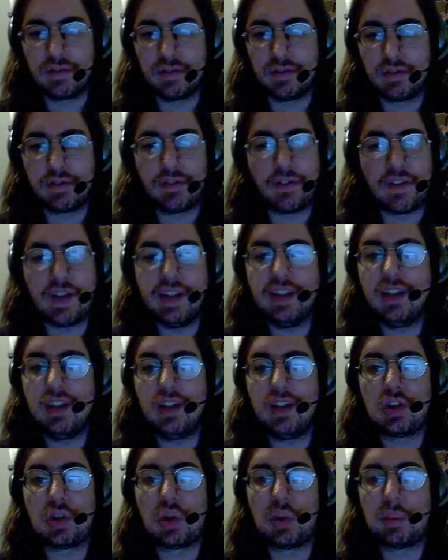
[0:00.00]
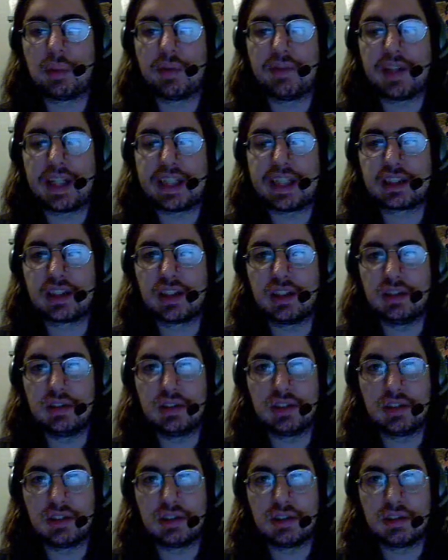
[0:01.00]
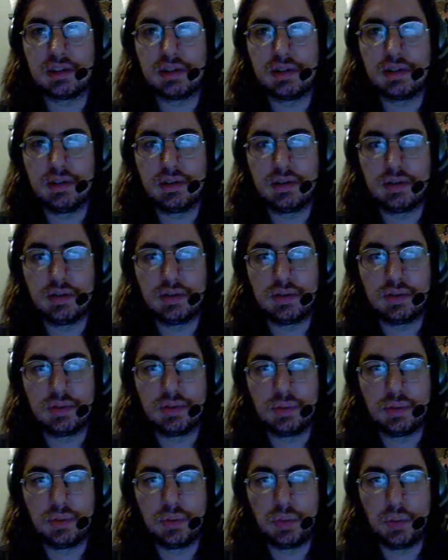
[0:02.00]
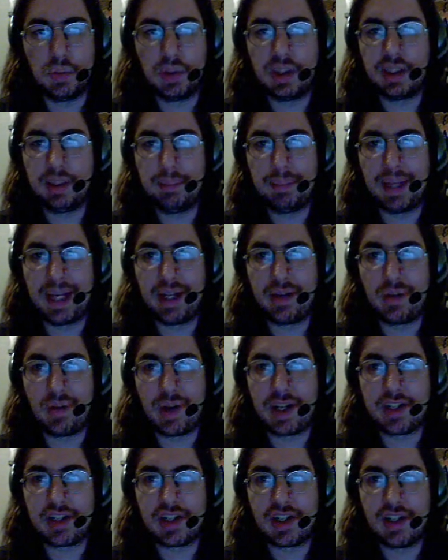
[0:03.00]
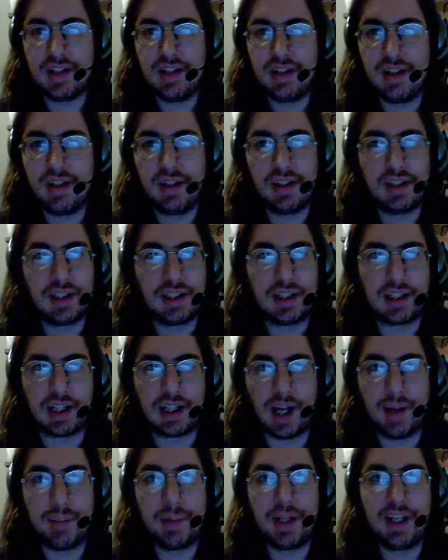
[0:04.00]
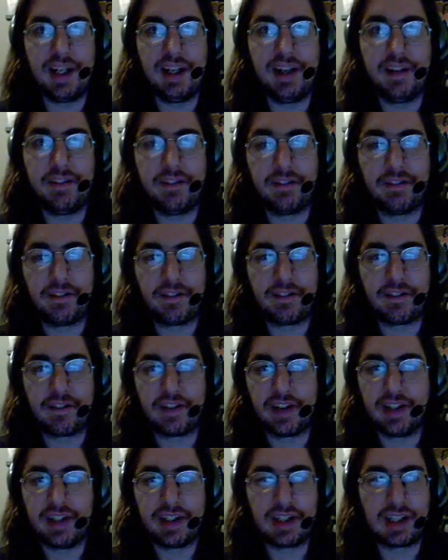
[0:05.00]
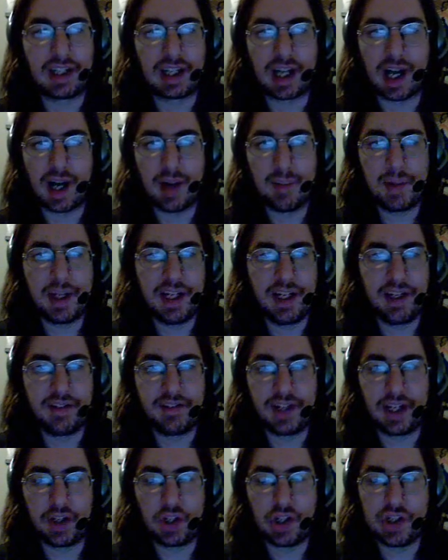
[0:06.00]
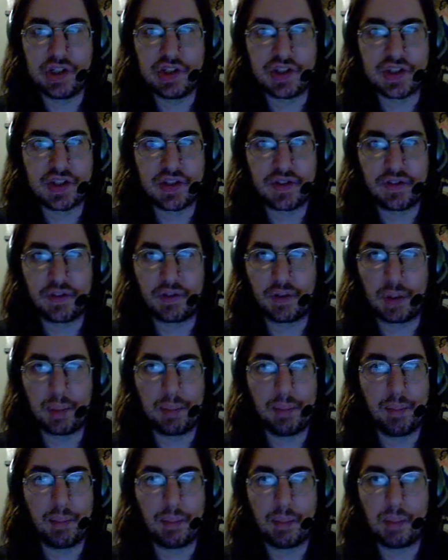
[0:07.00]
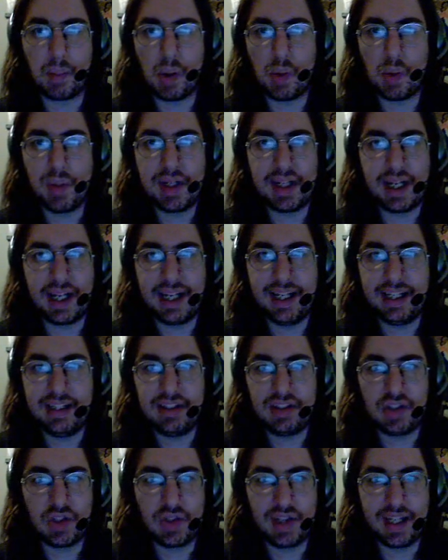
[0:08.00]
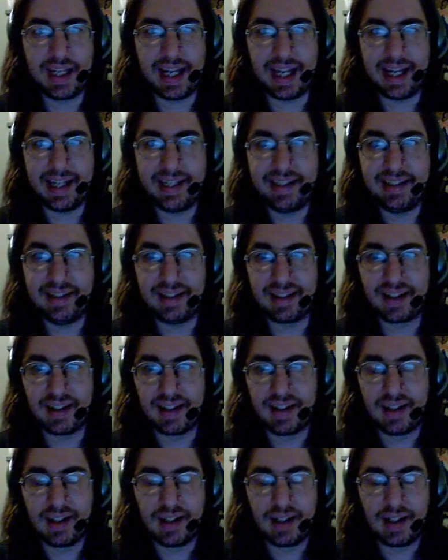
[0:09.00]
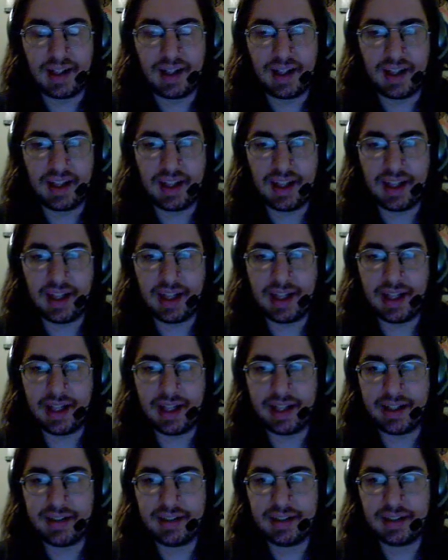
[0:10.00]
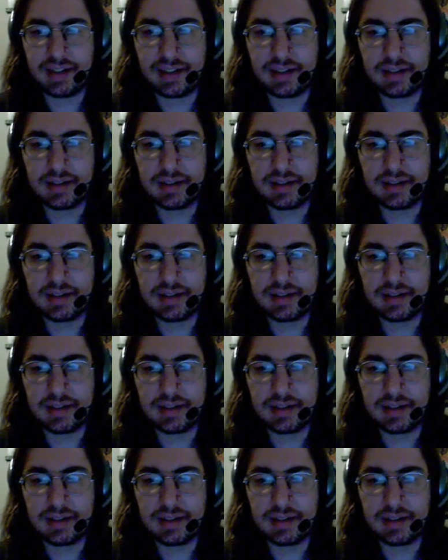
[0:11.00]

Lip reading: fun little group of actors, really bad Russian, comedy of errors from moment A to the end, and